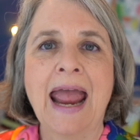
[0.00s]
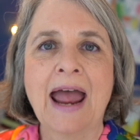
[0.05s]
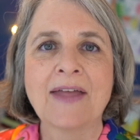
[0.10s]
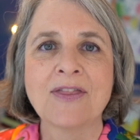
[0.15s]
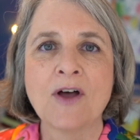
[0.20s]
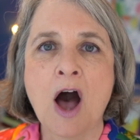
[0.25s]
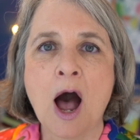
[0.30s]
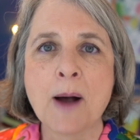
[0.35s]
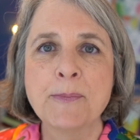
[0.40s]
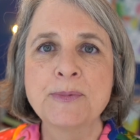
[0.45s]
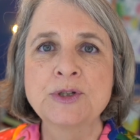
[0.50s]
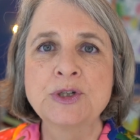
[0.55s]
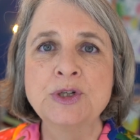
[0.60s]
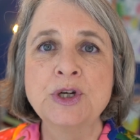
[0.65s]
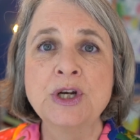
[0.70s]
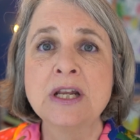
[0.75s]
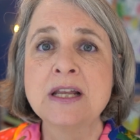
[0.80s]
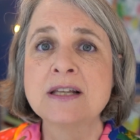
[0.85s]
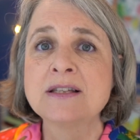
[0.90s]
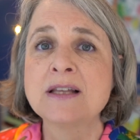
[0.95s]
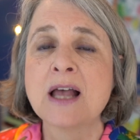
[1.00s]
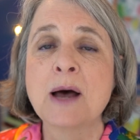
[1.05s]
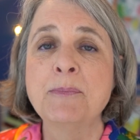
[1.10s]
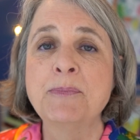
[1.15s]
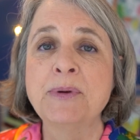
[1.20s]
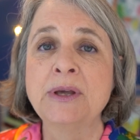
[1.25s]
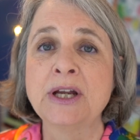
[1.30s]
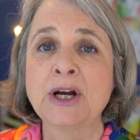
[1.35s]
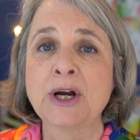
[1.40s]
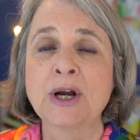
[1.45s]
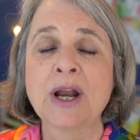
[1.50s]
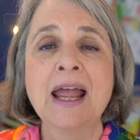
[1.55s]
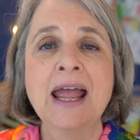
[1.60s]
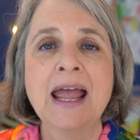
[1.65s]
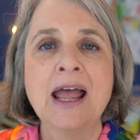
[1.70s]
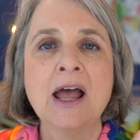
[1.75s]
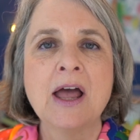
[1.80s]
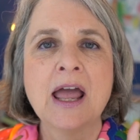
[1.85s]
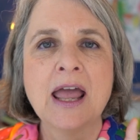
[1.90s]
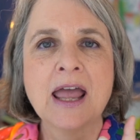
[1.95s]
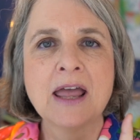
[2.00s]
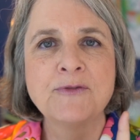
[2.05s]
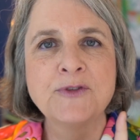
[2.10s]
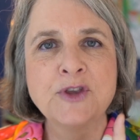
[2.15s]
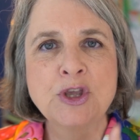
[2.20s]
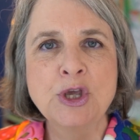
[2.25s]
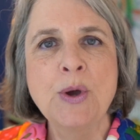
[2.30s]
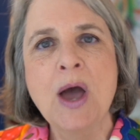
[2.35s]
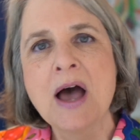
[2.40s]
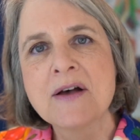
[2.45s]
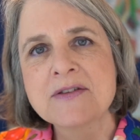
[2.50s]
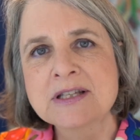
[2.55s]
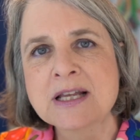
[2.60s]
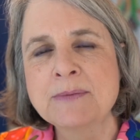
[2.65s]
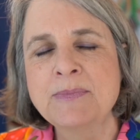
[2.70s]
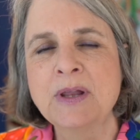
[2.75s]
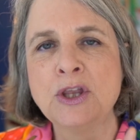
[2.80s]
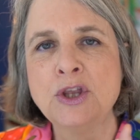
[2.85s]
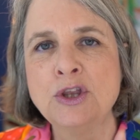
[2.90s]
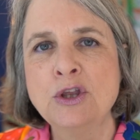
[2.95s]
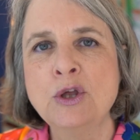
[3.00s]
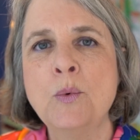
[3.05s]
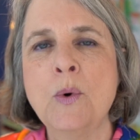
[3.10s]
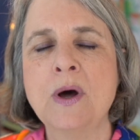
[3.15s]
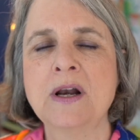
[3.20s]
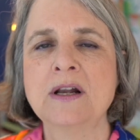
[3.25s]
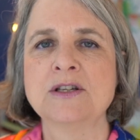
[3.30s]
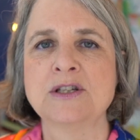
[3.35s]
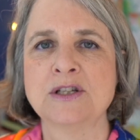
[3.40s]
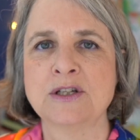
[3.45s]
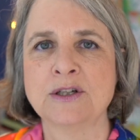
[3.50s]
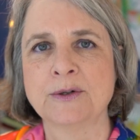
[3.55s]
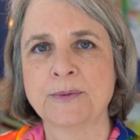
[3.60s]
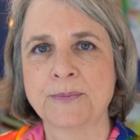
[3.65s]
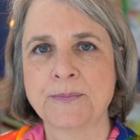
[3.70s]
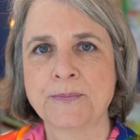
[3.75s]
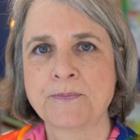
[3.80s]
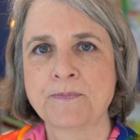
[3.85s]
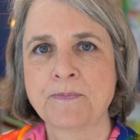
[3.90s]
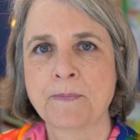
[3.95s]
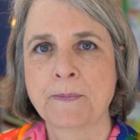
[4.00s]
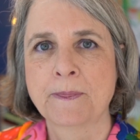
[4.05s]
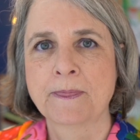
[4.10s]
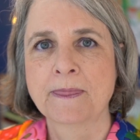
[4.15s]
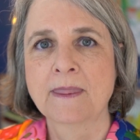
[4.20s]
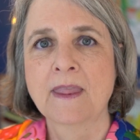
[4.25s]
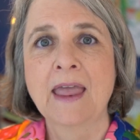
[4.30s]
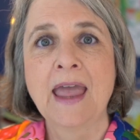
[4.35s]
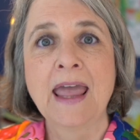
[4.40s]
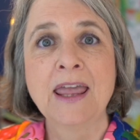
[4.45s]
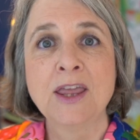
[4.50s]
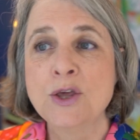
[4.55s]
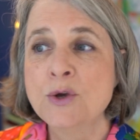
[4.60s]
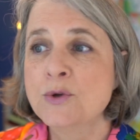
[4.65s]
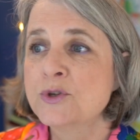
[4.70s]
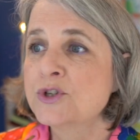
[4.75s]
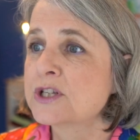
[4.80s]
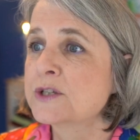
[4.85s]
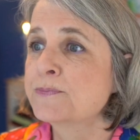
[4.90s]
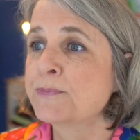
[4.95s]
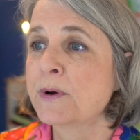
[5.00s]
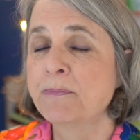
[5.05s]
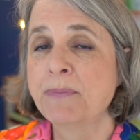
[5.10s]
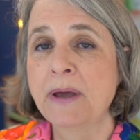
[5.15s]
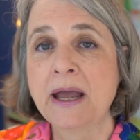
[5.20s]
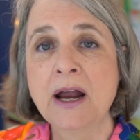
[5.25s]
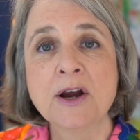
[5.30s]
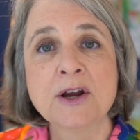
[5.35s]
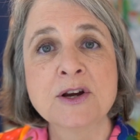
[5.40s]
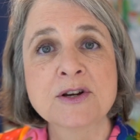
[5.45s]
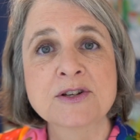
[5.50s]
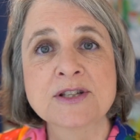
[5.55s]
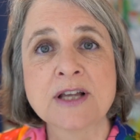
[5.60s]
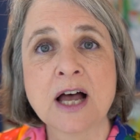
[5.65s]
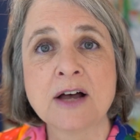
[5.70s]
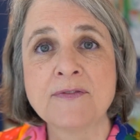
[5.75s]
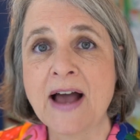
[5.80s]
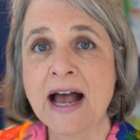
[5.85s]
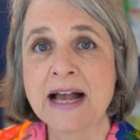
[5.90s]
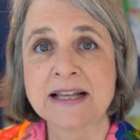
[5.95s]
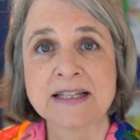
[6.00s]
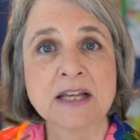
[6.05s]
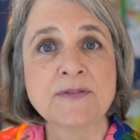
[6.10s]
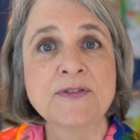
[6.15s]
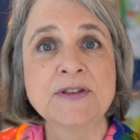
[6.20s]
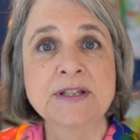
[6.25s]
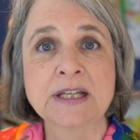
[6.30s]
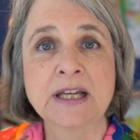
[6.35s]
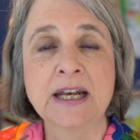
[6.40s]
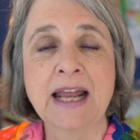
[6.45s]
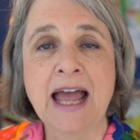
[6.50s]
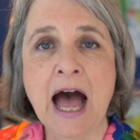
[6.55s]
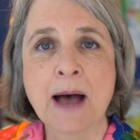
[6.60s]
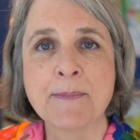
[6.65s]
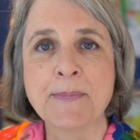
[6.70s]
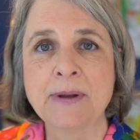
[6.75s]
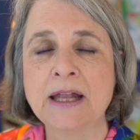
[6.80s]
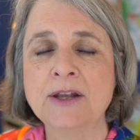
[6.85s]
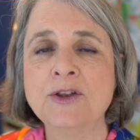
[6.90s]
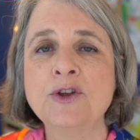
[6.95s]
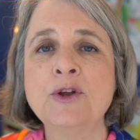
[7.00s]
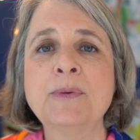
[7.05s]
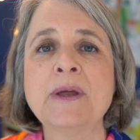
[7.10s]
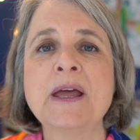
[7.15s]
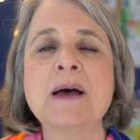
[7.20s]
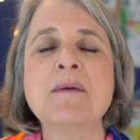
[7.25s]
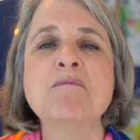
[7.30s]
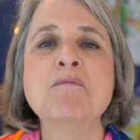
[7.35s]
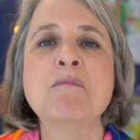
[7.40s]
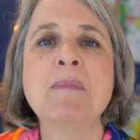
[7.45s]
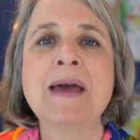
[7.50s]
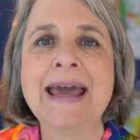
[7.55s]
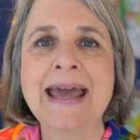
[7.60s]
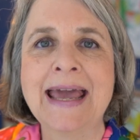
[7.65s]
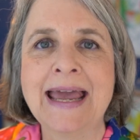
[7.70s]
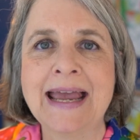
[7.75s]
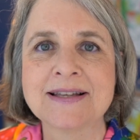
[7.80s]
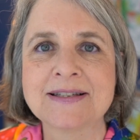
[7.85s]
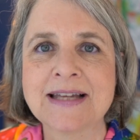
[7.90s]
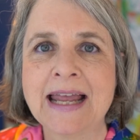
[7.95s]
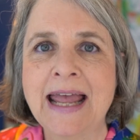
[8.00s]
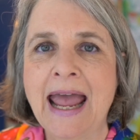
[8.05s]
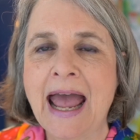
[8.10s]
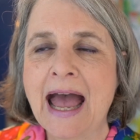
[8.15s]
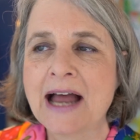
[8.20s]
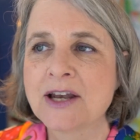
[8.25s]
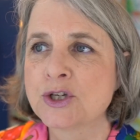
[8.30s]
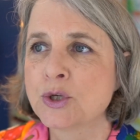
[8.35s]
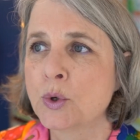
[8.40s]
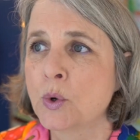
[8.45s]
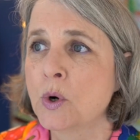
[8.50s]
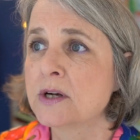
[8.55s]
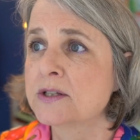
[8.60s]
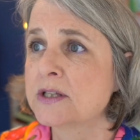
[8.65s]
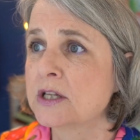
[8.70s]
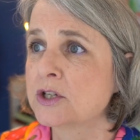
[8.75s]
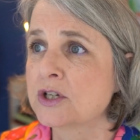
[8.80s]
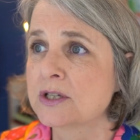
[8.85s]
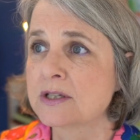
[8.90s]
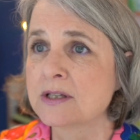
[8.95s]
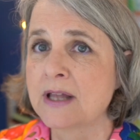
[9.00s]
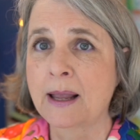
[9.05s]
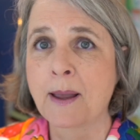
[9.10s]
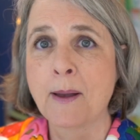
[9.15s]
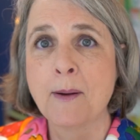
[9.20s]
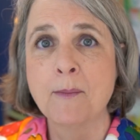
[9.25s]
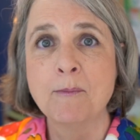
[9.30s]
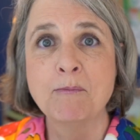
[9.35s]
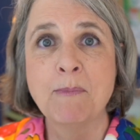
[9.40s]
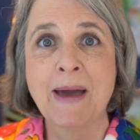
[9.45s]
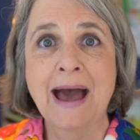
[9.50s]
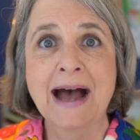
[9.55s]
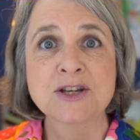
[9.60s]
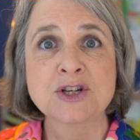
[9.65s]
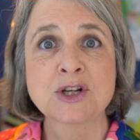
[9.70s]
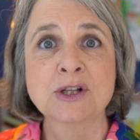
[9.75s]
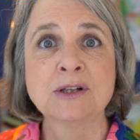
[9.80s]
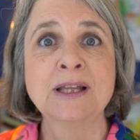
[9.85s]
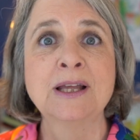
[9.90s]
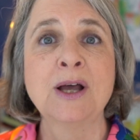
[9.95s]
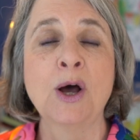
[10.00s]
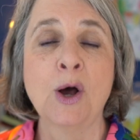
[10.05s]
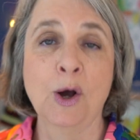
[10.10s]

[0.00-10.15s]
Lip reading: and the opportunities appeared. If you have something you want to do, you just prepare yourself as if it's going to happen, and you'll be amazed at doors that just like magically